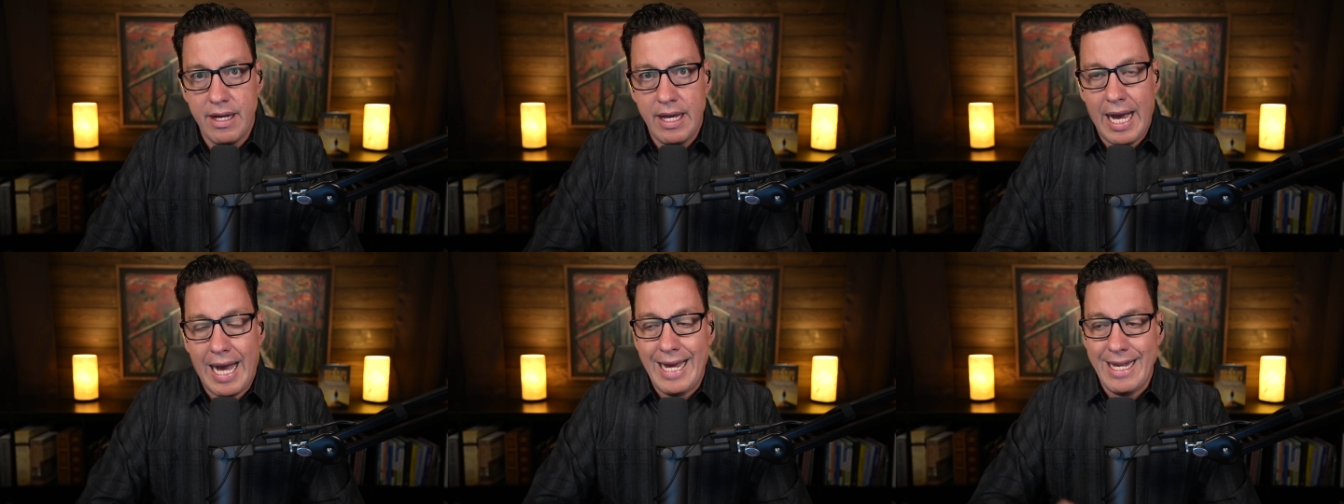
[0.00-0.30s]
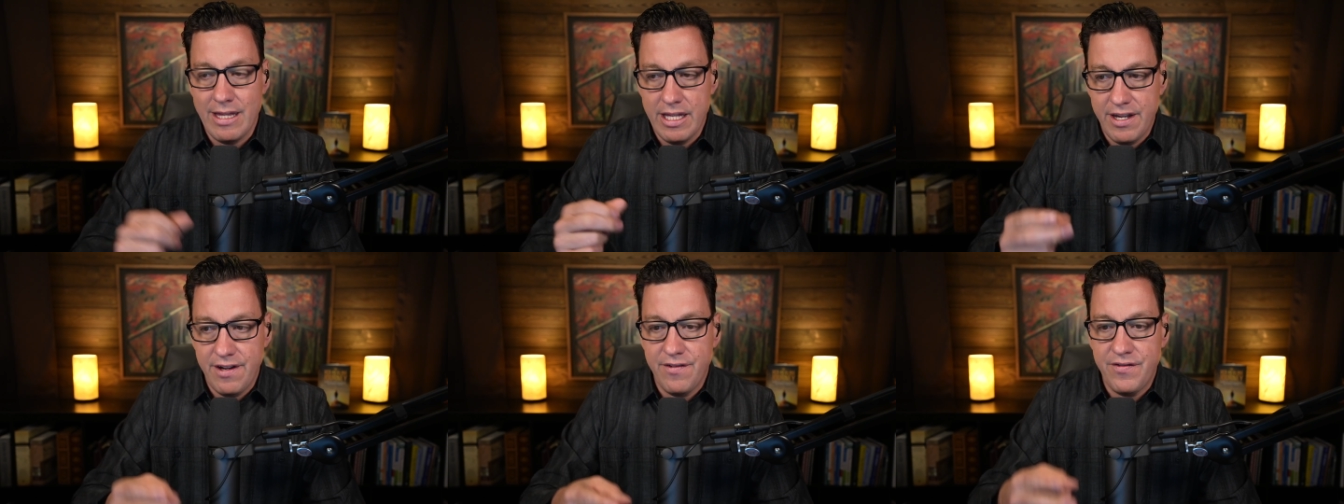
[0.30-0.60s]
I
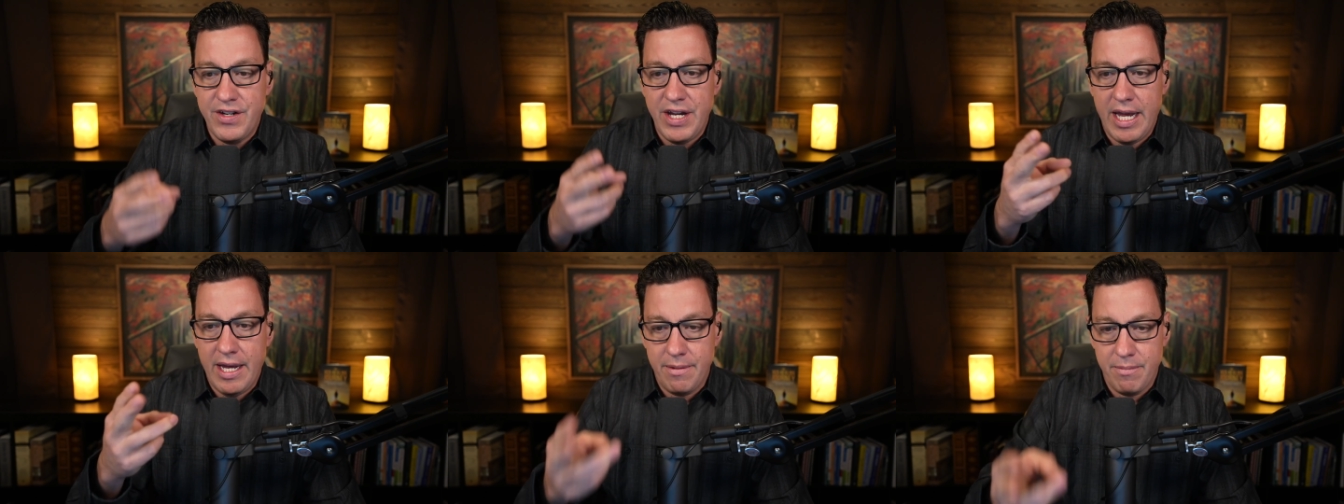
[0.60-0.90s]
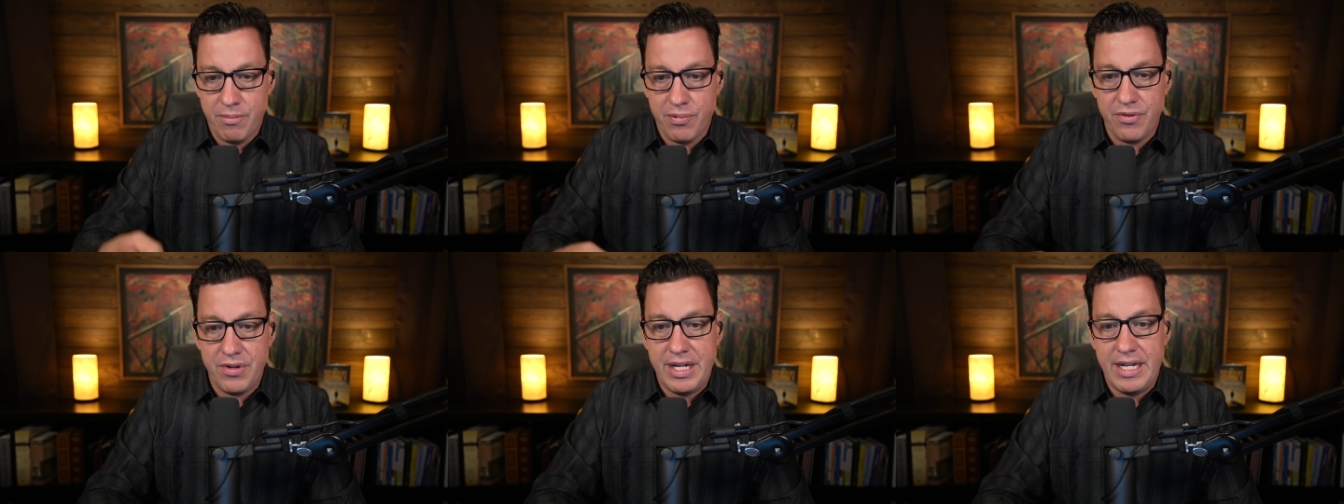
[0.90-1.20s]
lived and
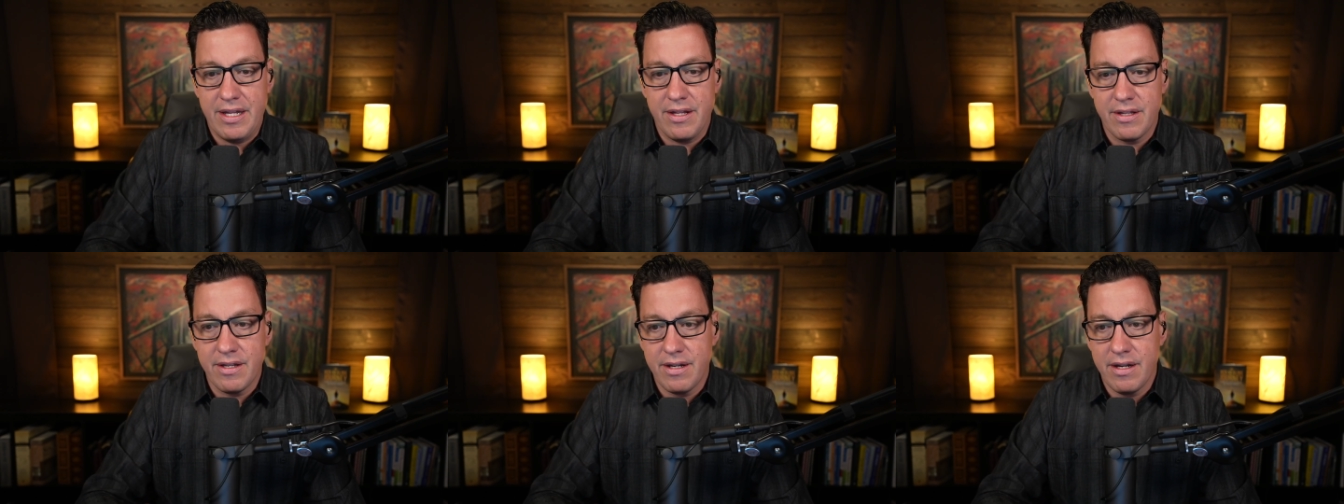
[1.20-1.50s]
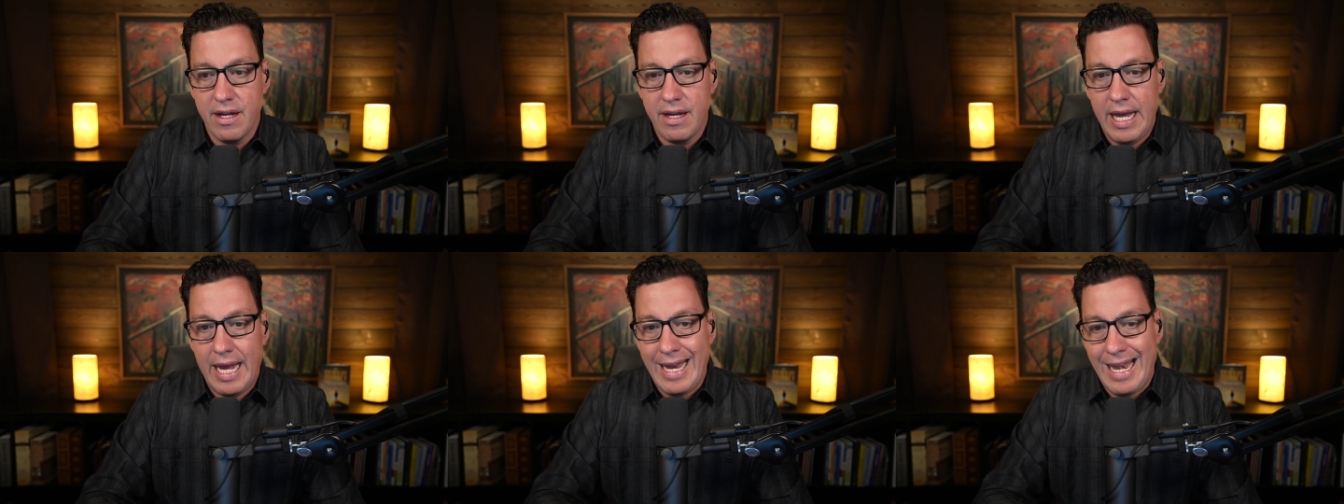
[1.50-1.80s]
breathed
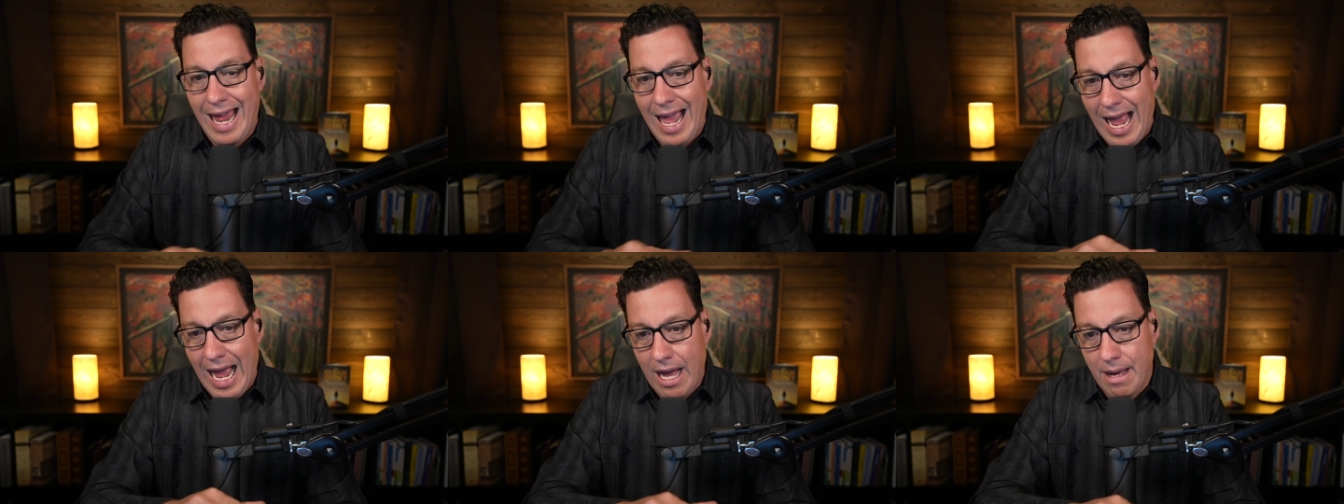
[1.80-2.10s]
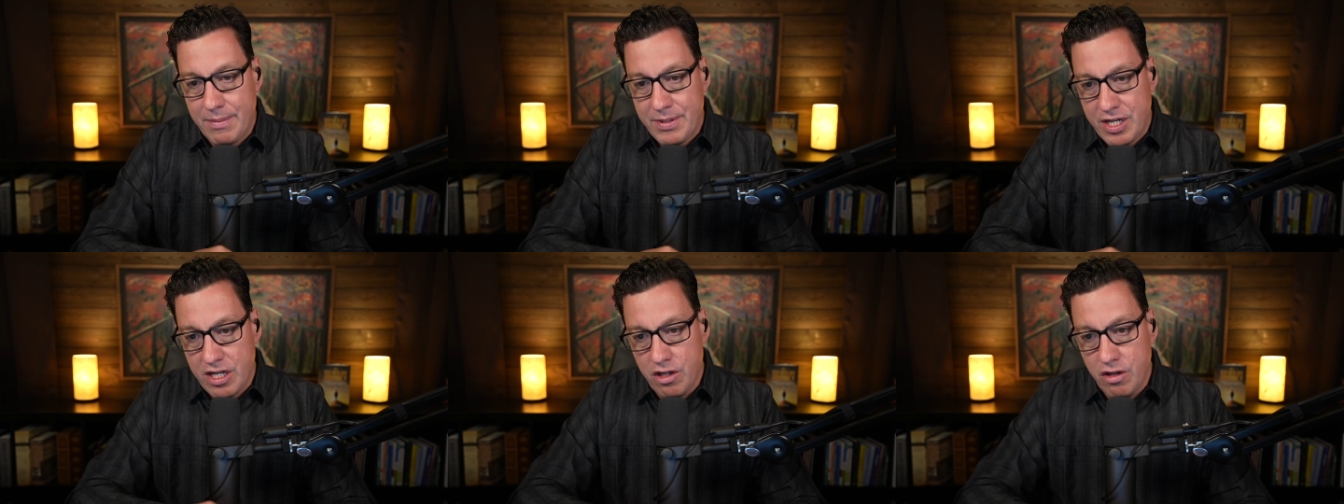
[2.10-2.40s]
an
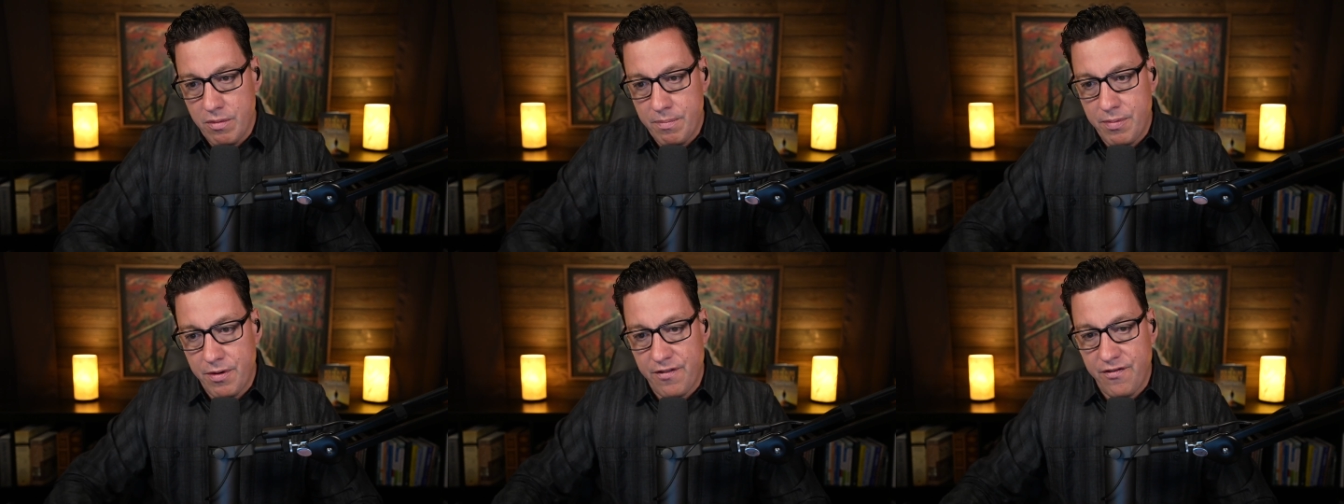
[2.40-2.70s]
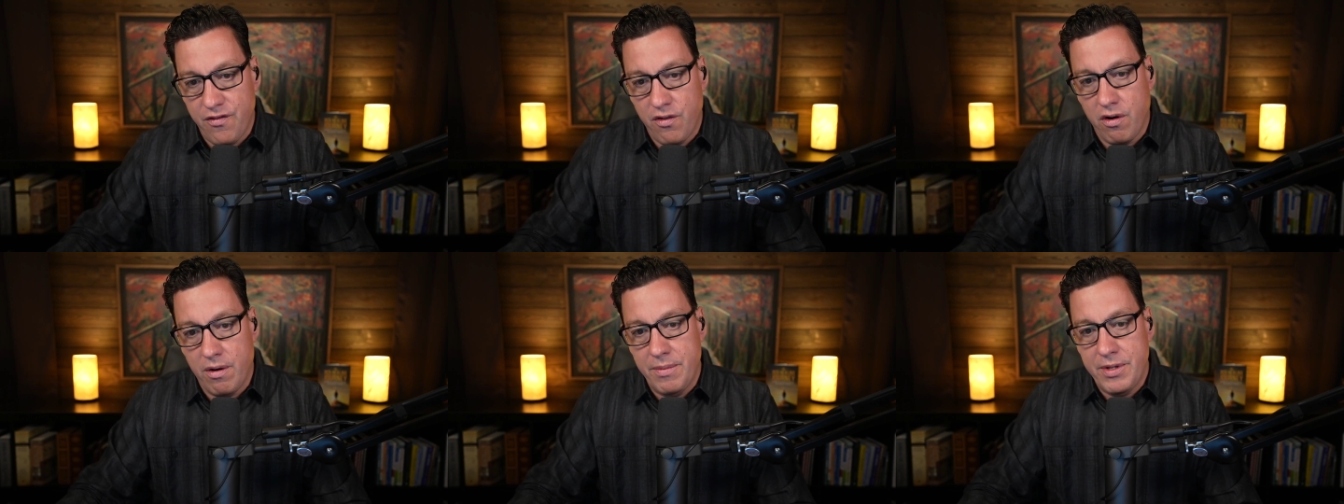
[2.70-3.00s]
absolute
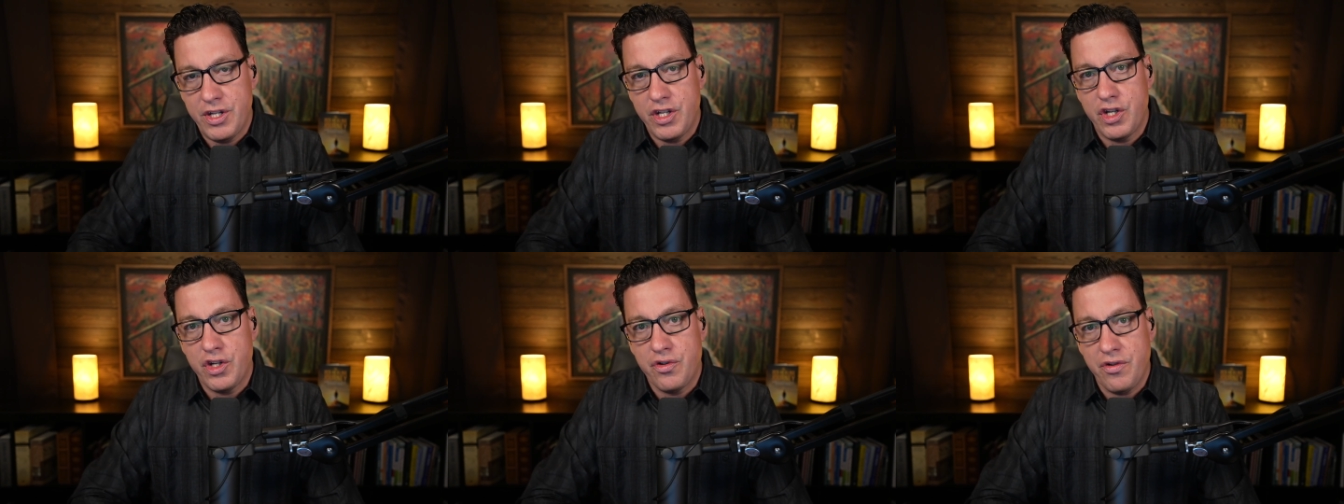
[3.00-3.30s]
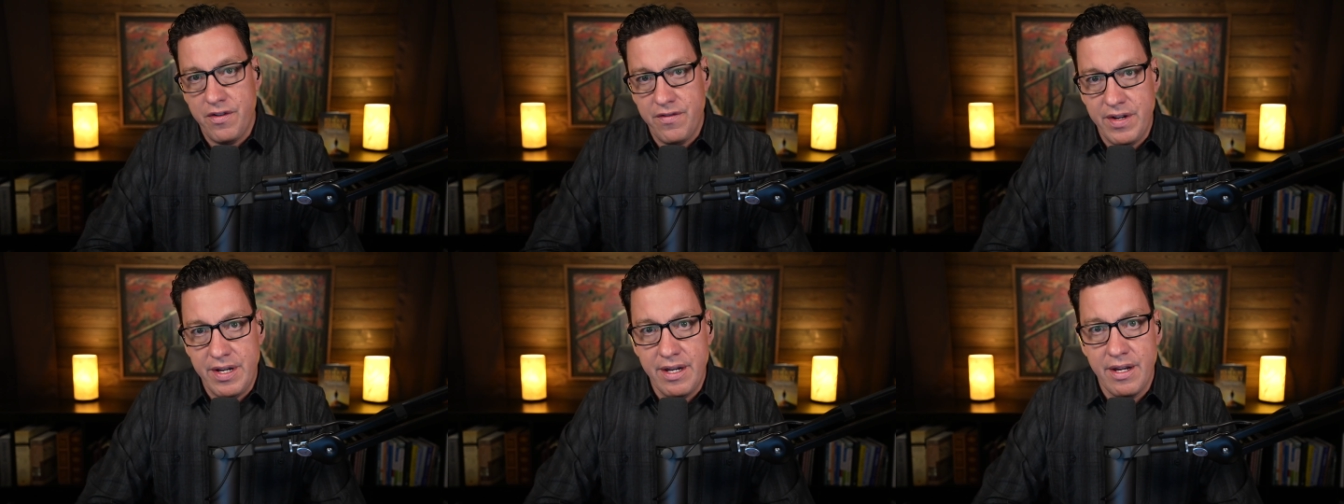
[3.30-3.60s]
performance
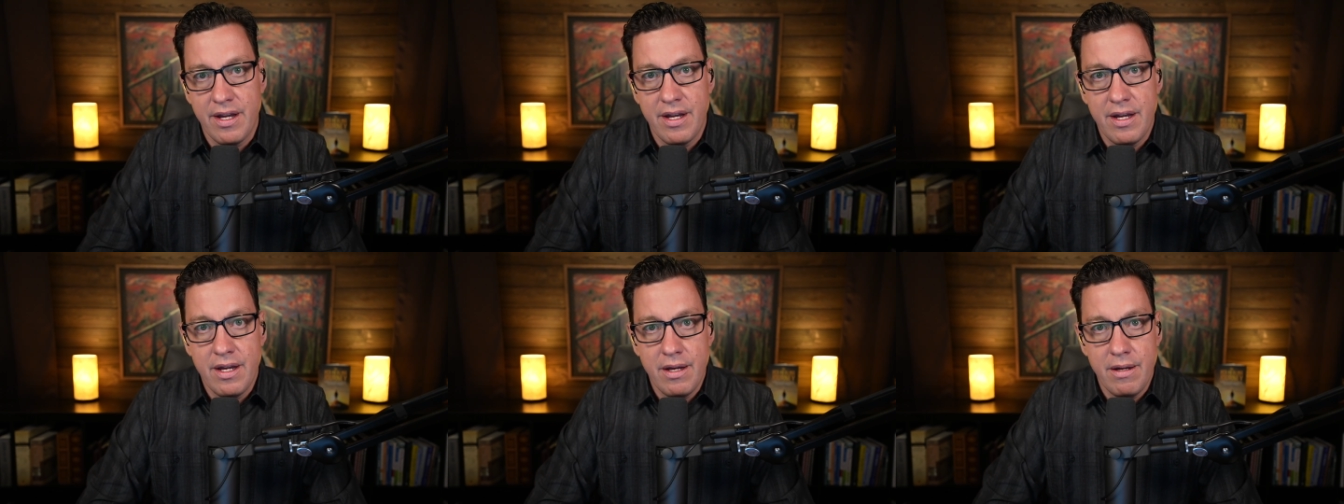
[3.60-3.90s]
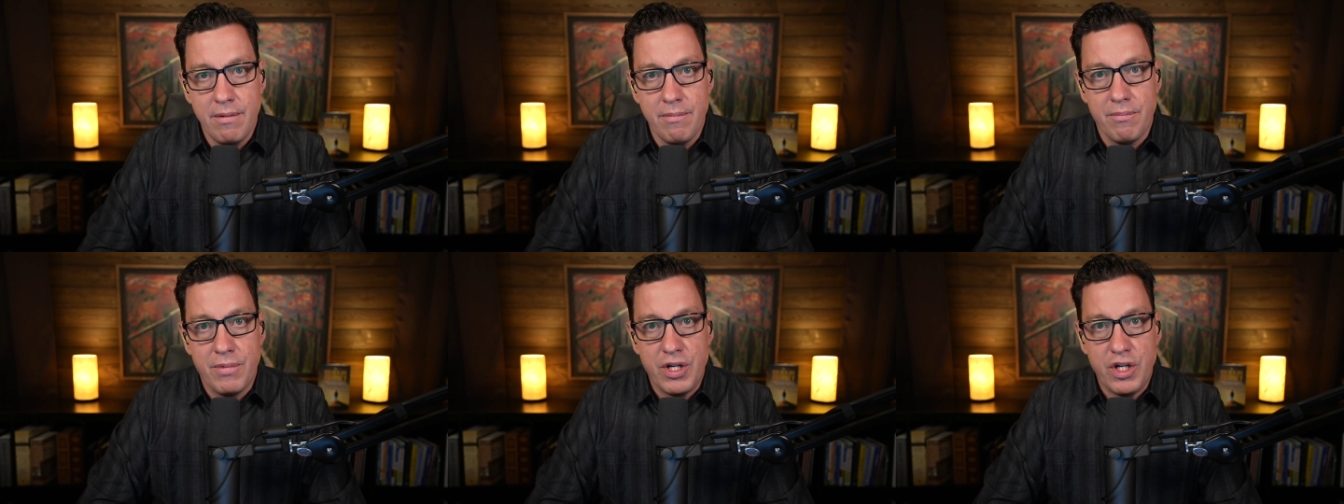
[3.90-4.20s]
driven
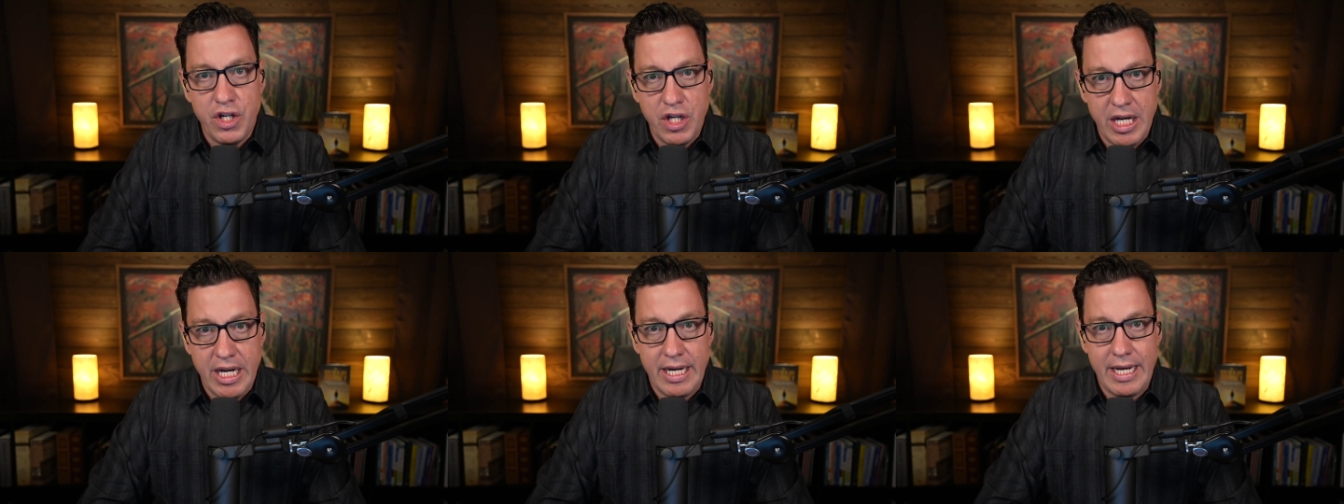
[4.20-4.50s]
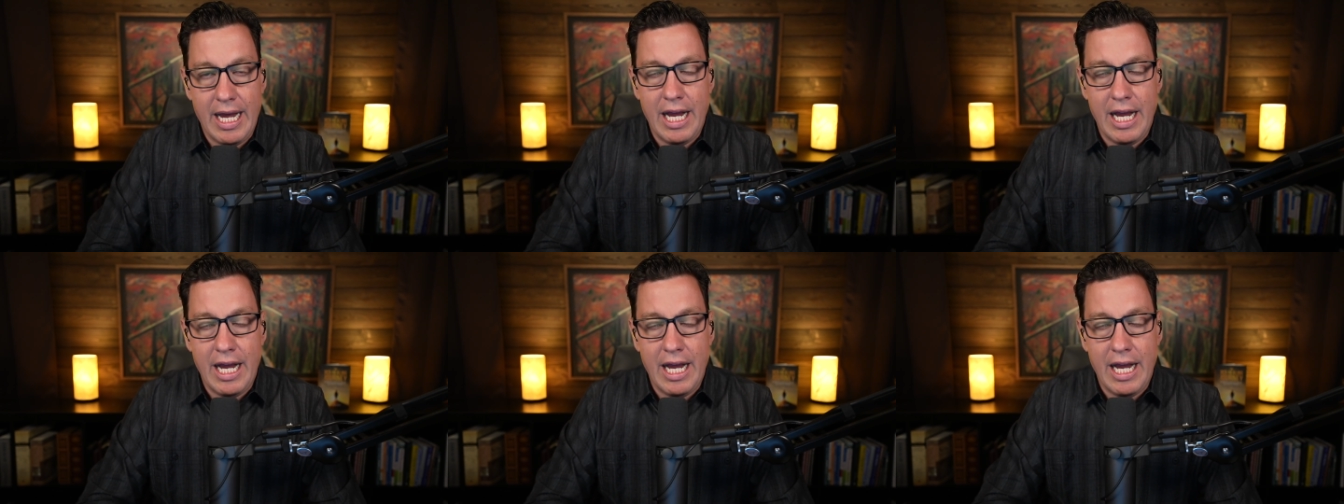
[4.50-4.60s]
machine.